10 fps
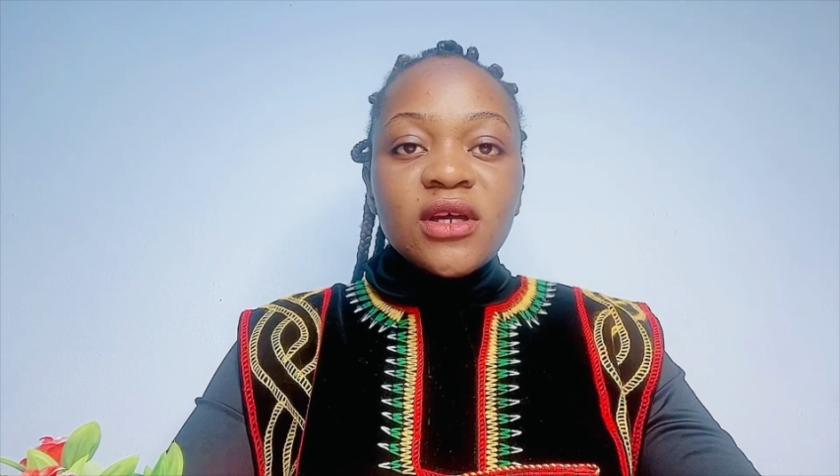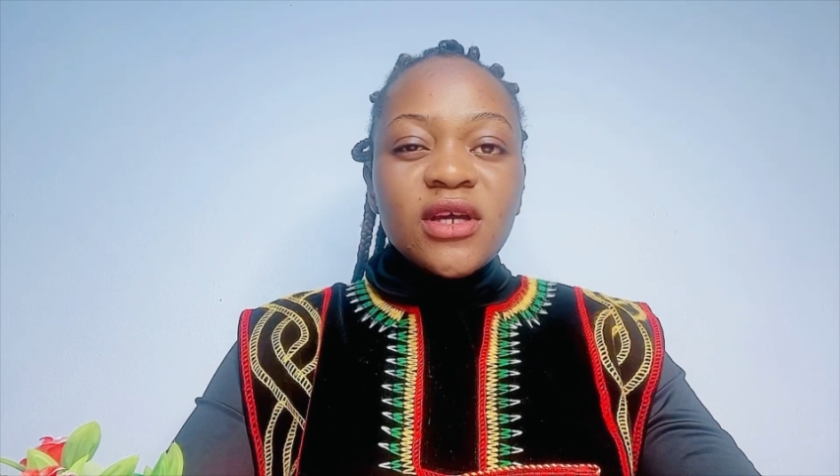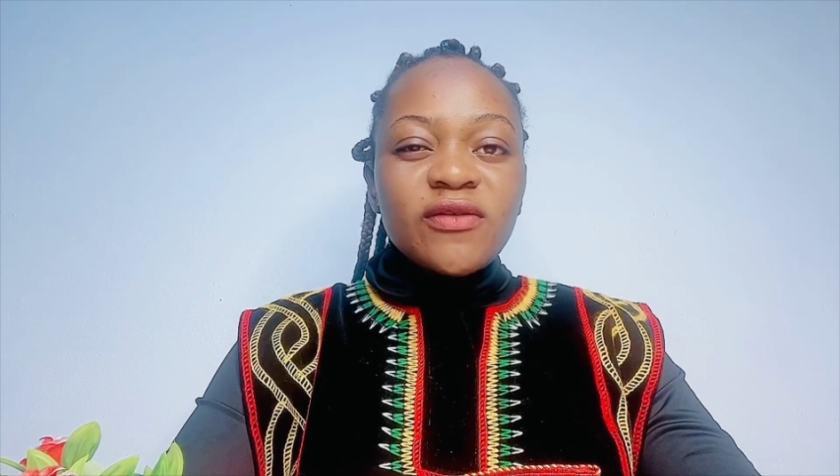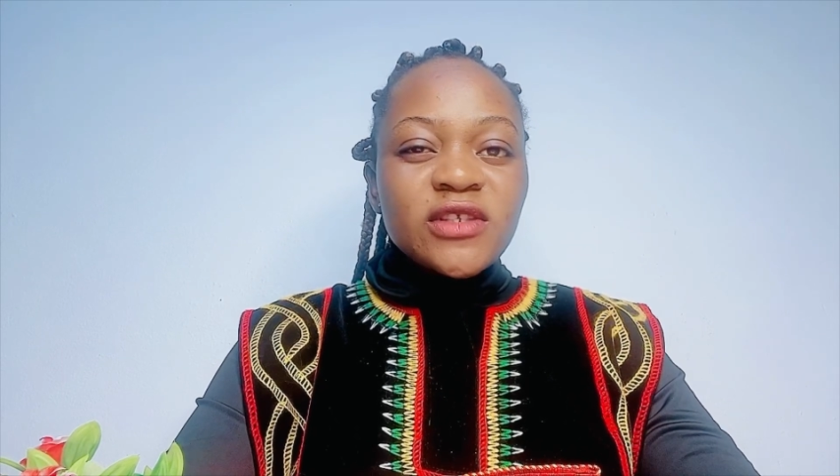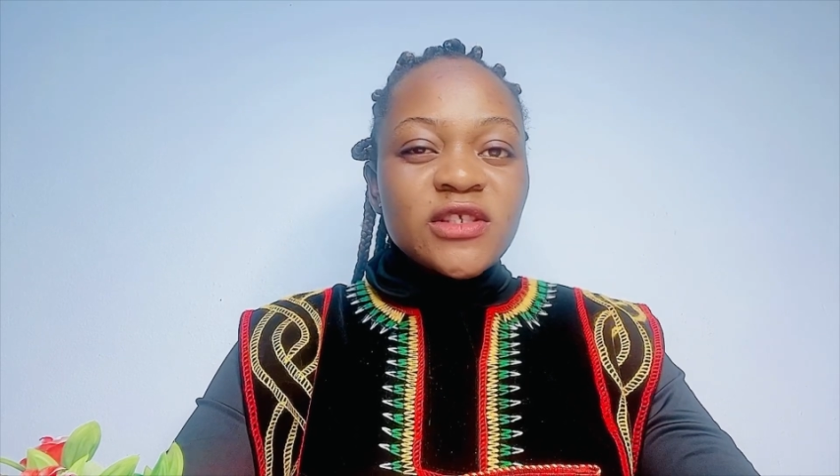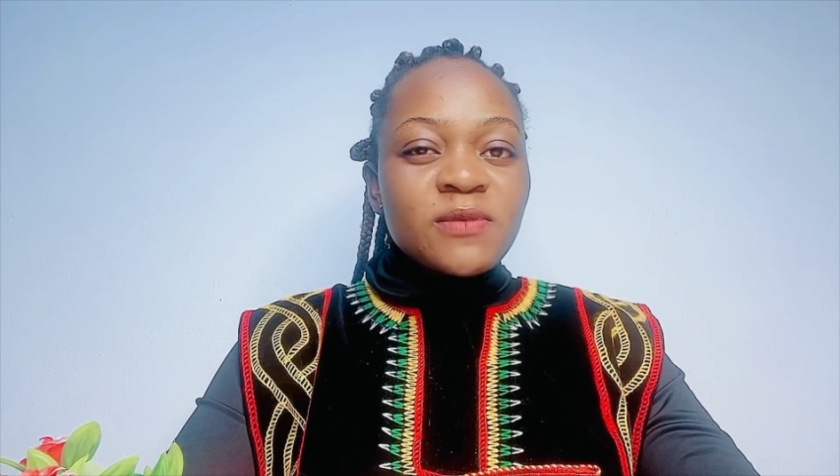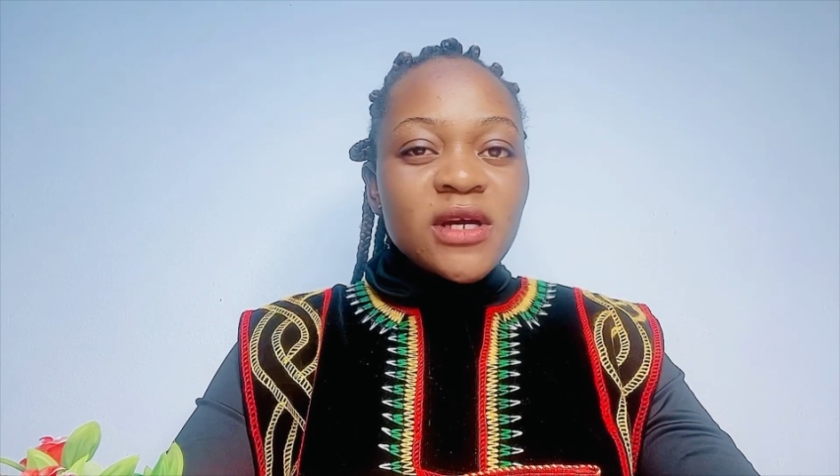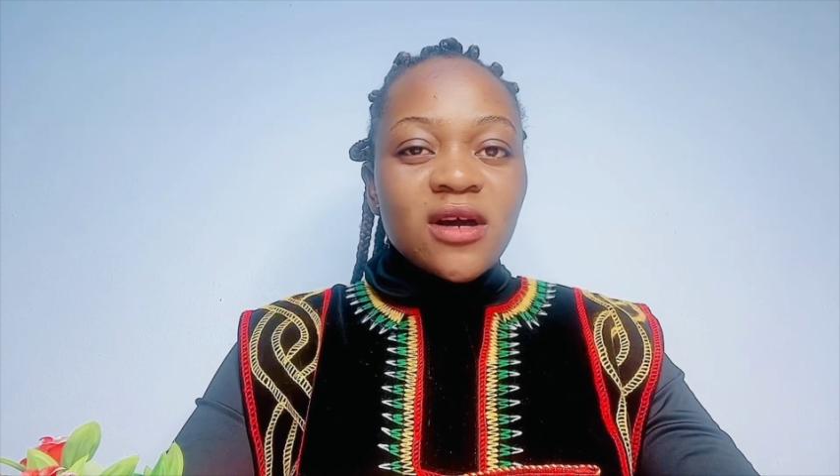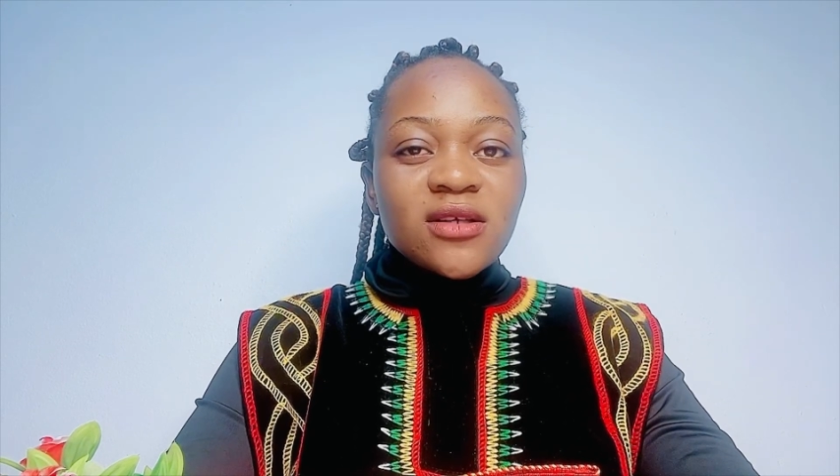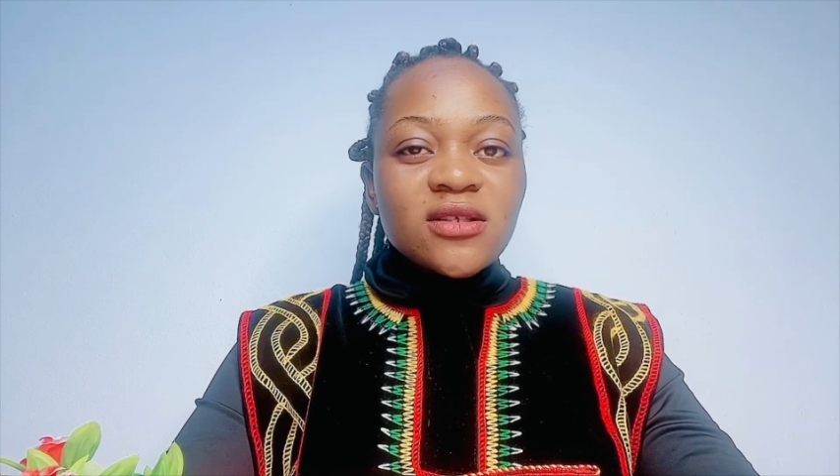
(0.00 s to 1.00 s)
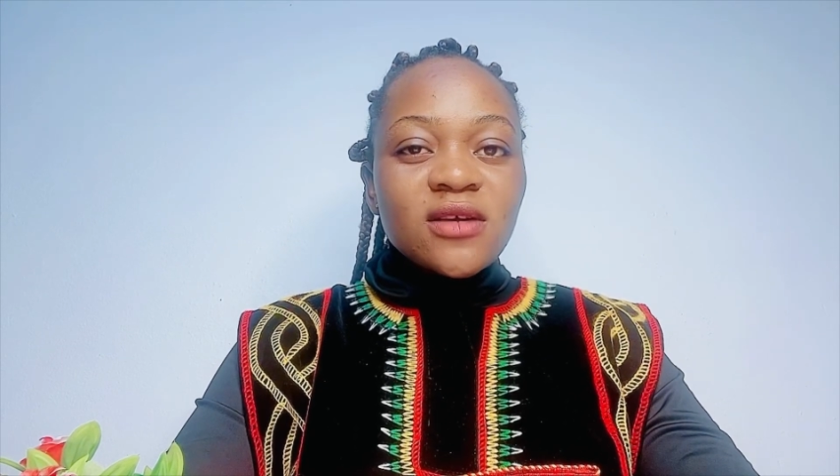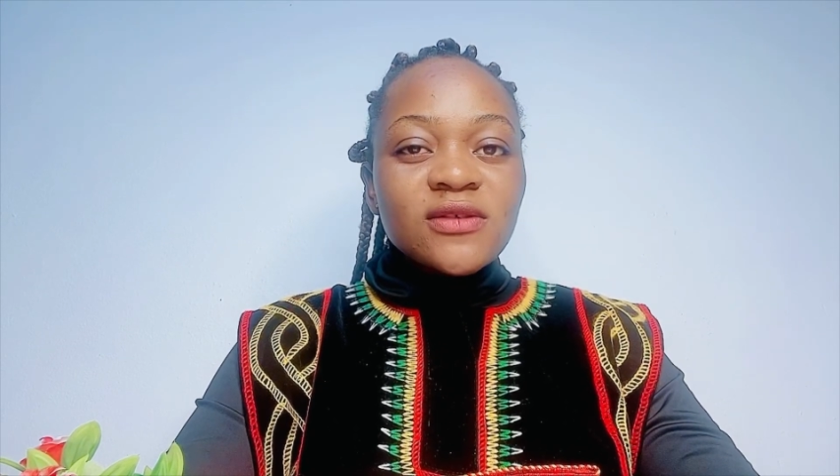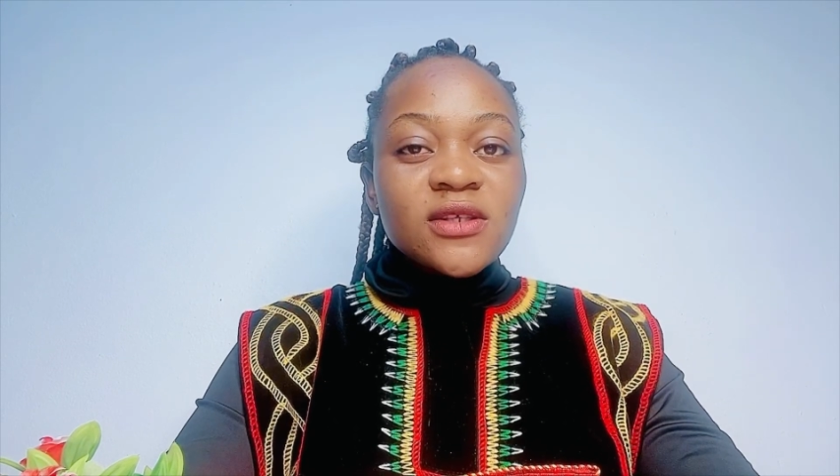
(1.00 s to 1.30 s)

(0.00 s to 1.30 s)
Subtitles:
if it's because of